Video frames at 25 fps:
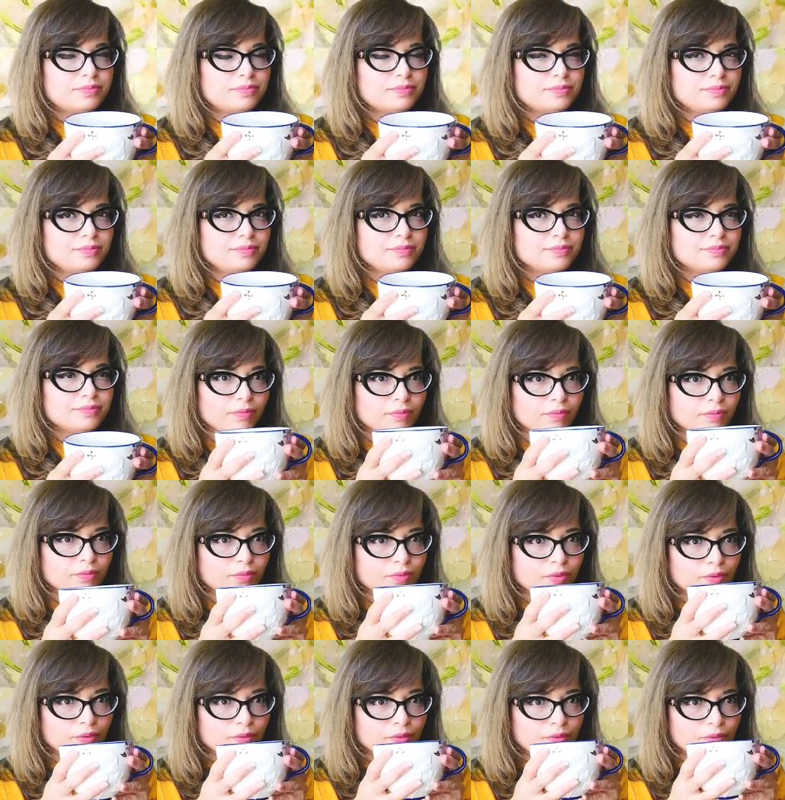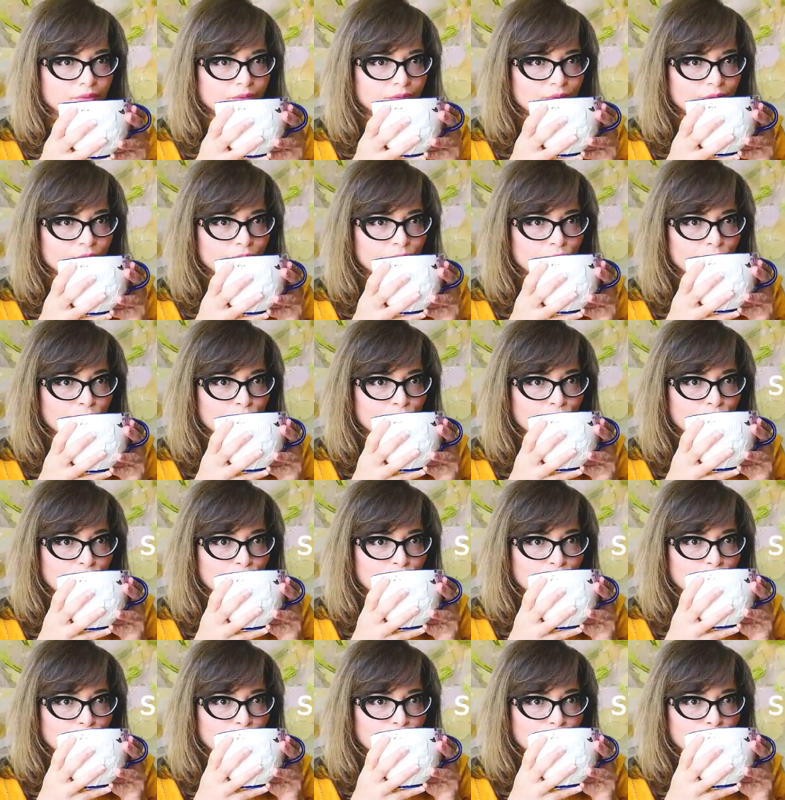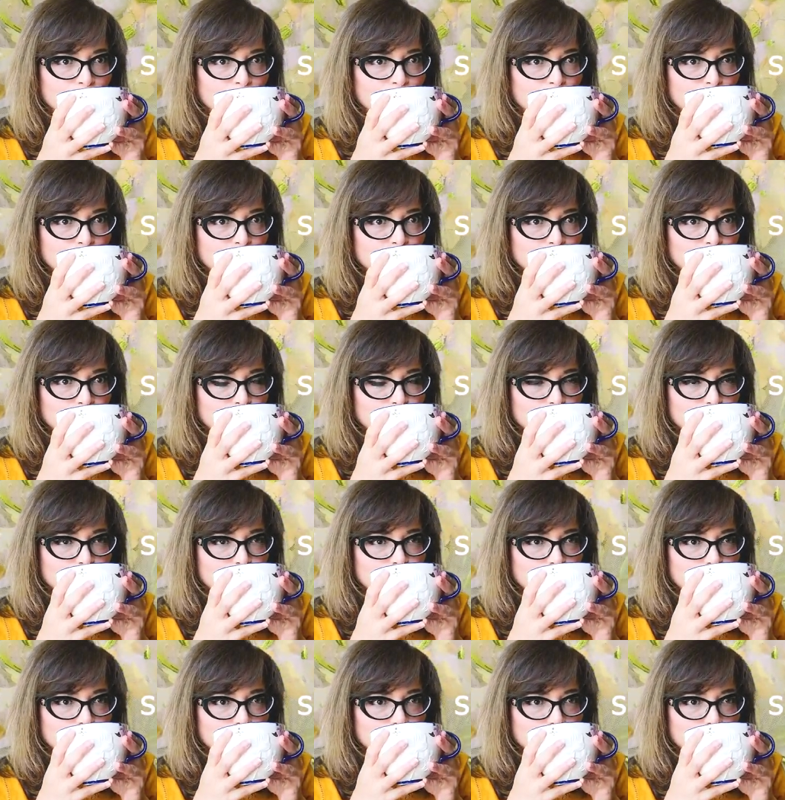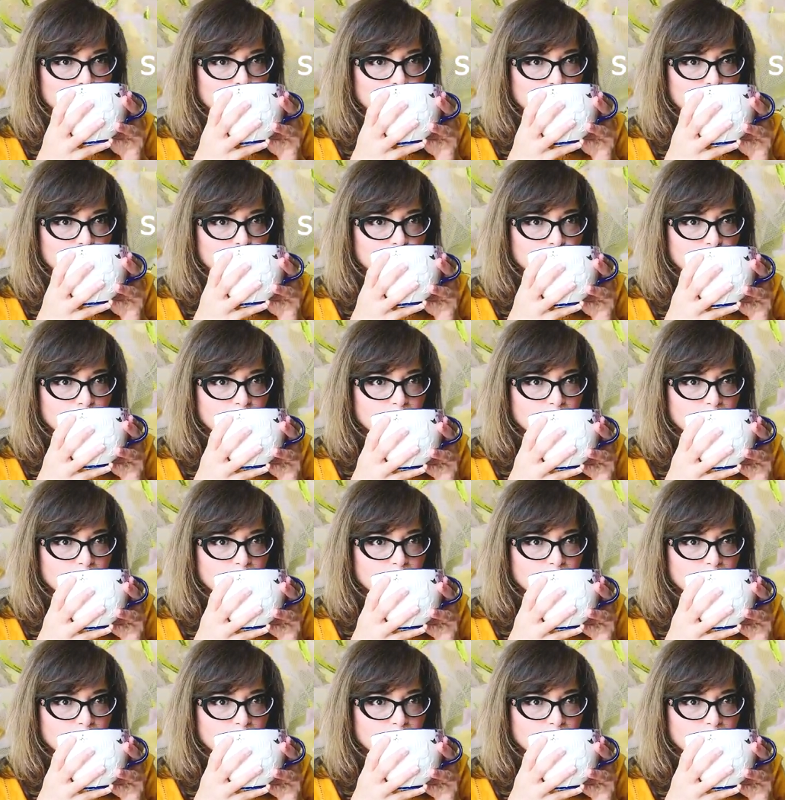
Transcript: (silence)